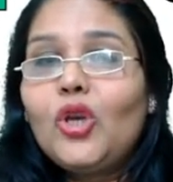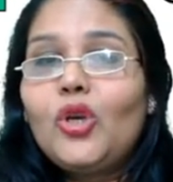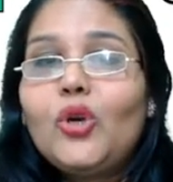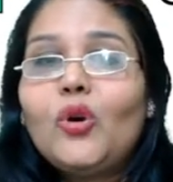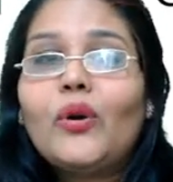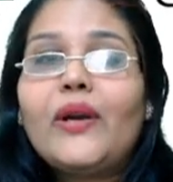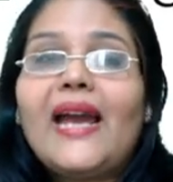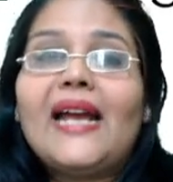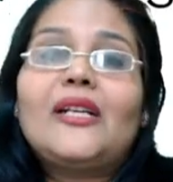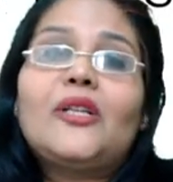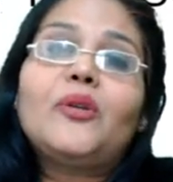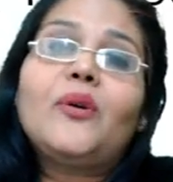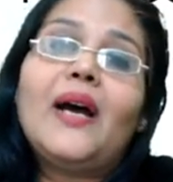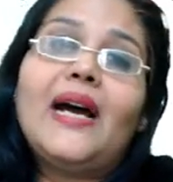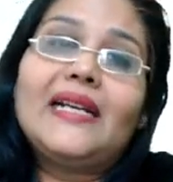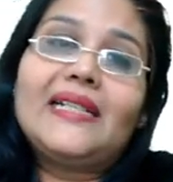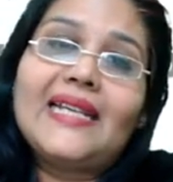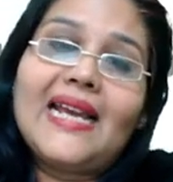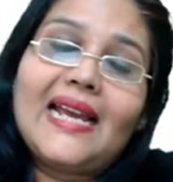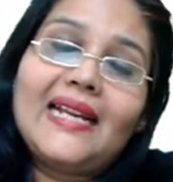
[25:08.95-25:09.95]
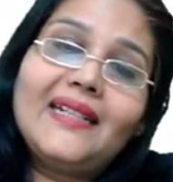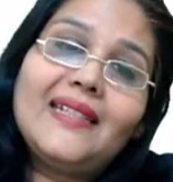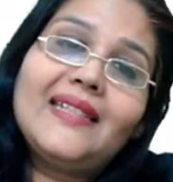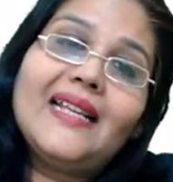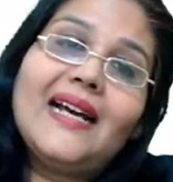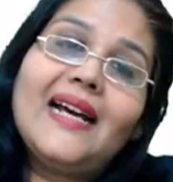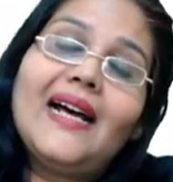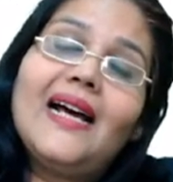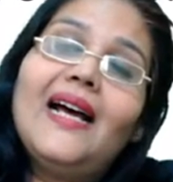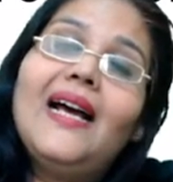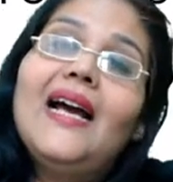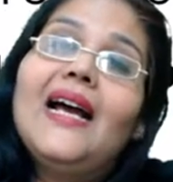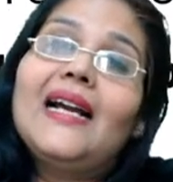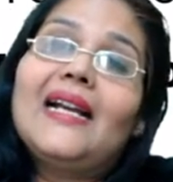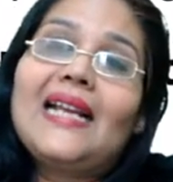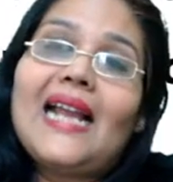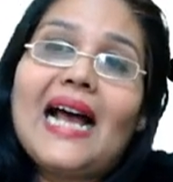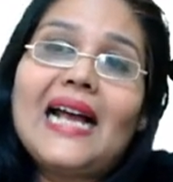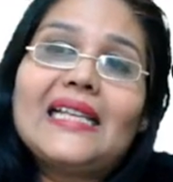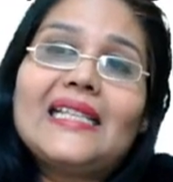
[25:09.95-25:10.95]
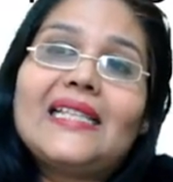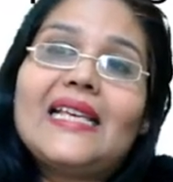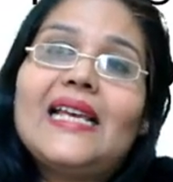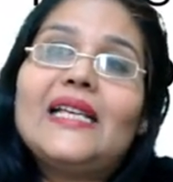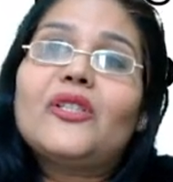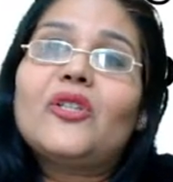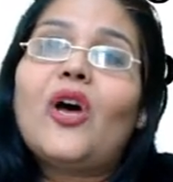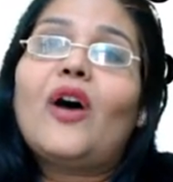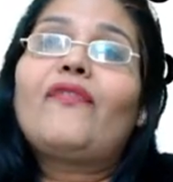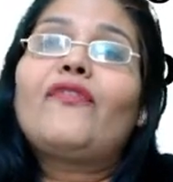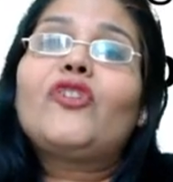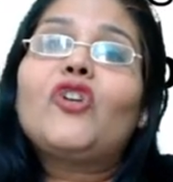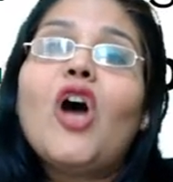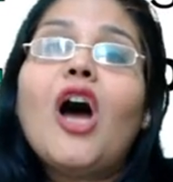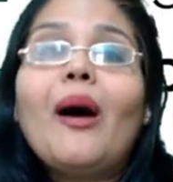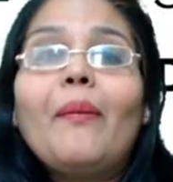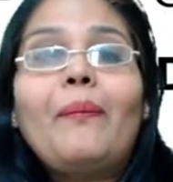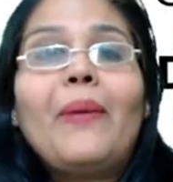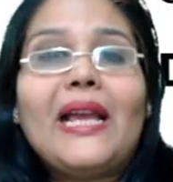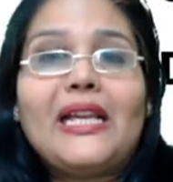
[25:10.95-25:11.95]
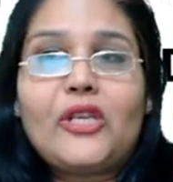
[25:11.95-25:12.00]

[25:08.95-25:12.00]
you get to attend the classes of top